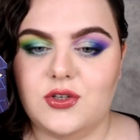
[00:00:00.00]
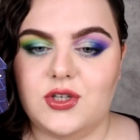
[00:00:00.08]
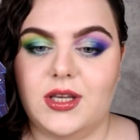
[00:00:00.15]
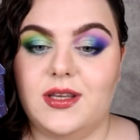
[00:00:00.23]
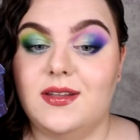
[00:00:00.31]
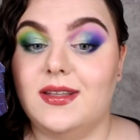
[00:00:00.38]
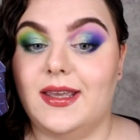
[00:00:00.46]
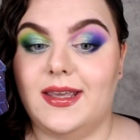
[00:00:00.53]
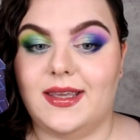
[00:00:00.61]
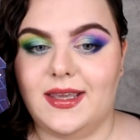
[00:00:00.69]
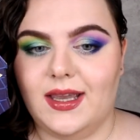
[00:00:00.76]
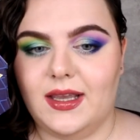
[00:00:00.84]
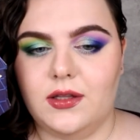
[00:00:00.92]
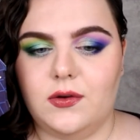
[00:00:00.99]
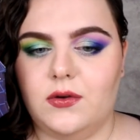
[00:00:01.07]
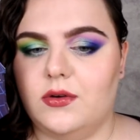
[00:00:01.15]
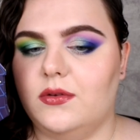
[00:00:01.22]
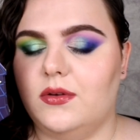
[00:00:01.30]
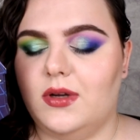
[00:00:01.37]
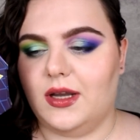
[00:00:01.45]
check it again,
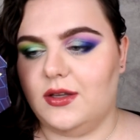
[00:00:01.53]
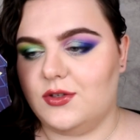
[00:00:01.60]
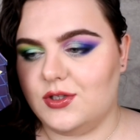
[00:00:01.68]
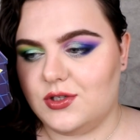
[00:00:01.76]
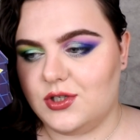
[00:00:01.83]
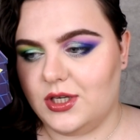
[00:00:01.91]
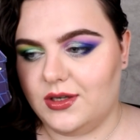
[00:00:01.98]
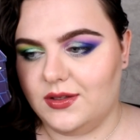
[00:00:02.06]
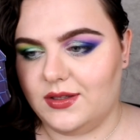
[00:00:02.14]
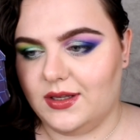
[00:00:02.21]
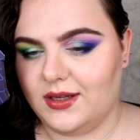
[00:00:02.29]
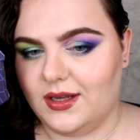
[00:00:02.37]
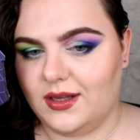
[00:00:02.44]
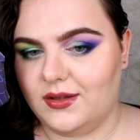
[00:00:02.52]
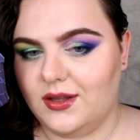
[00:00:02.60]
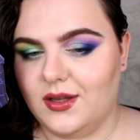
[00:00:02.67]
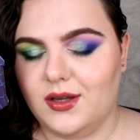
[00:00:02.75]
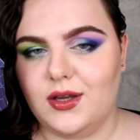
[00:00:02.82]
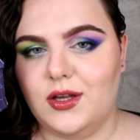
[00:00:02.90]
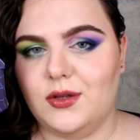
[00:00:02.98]
or I just check it again
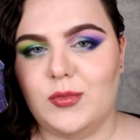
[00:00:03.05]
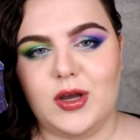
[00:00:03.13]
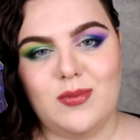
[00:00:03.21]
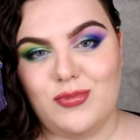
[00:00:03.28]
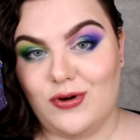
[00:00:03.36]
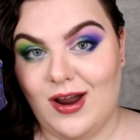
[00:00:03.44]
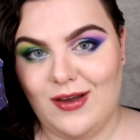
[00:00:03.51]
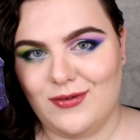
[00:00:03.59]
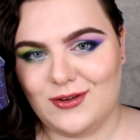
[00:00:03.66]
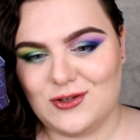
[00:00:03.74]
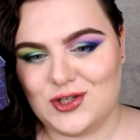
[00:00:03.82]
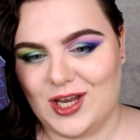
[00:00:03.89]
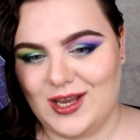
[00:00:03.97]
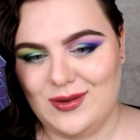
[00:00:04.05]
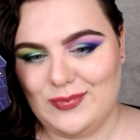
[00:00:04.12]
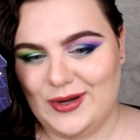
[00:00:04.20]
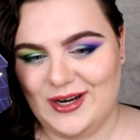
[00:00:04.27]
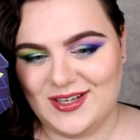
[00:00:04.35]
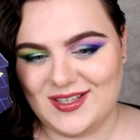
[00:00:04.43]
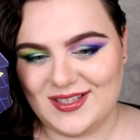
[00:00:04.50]
in my private
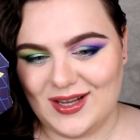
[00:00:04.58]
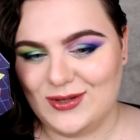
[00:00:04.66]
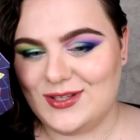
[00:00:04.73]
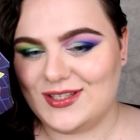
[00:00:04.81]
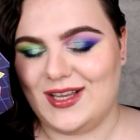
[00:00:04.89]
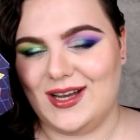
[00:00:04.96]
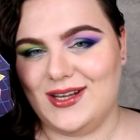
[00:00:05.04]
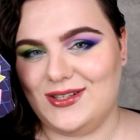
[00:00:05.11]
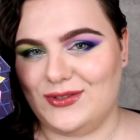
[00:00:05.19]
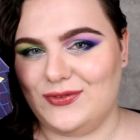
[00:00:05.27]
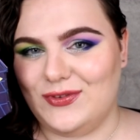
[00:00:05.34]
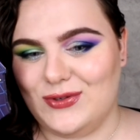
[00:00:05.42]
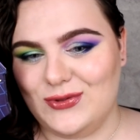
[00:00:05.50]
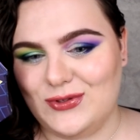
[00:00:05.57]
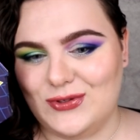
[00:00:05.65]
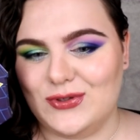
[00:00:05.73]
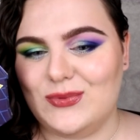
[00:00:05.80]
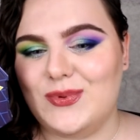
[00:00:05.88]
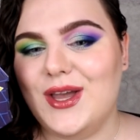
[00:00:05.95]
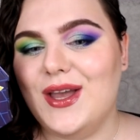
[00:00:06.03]
chambers outside of
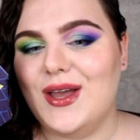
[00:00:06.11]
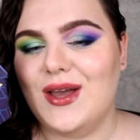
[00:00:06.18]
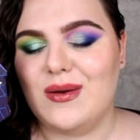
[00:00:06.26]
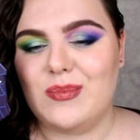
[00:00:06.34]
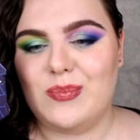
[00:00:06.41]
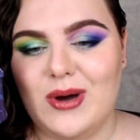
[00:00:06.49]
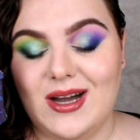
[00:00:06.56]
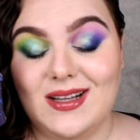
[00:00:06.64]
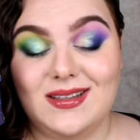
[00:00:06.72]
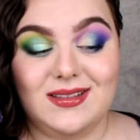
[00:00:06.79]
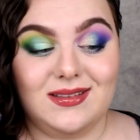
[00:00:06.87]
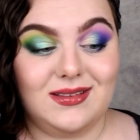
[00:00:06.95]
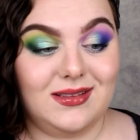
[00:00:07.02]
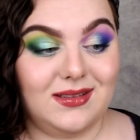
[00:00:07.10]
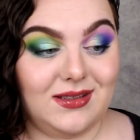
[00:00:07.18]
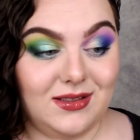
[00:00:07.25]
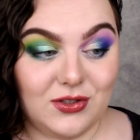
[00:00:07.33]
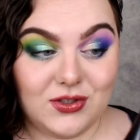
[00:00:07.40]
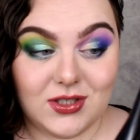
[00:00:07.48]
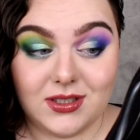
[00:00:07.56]
YouTube. But
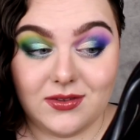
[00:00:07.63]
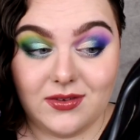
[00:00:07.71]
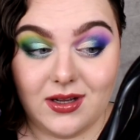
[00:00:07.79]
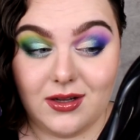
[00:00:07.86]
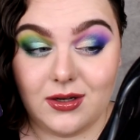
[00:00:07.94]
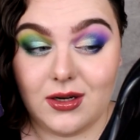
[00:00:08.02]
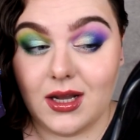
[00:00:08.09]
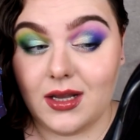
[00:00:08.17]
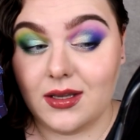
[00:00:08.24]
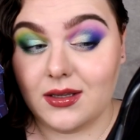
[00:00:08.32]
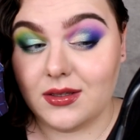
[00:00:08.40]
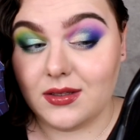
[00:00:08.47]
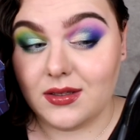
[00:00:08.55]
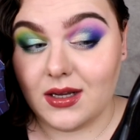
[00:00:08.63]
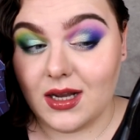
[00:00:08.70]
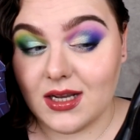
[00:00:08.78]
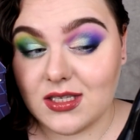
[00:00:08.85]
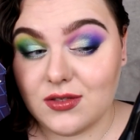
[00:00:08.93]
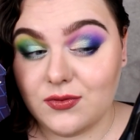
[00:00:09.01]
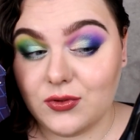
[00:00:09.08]
in general,
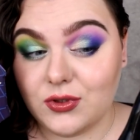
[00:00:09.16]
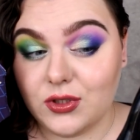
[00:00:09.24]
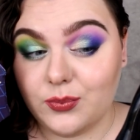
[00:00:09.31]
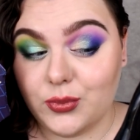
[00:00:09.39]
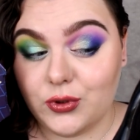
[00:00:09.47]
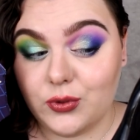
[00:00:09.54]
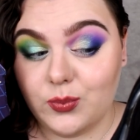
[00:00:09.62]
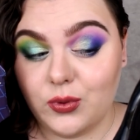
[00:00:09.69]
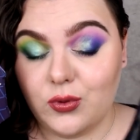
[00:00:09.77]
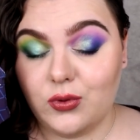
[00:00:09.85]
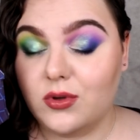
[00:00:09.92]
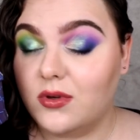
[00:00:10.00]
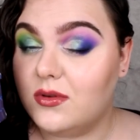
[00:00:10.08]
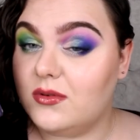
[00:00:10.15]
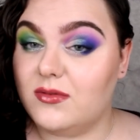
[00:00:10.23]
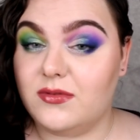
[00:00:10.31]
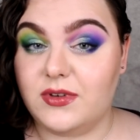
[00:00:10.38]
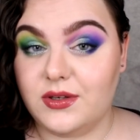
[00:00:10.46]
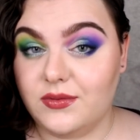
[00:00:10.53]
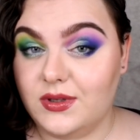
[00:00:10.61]
as for the purple,
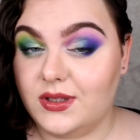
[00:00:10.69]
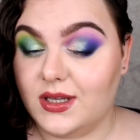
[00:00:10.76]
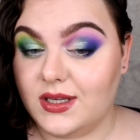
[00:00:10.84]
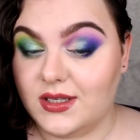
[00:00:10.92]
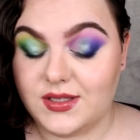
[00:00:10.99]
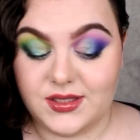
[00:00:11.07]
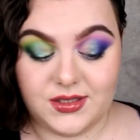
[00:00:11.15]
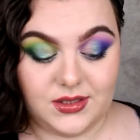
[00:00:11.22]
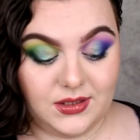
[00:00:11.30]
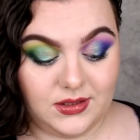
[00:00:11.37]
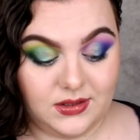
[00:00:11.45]
very nice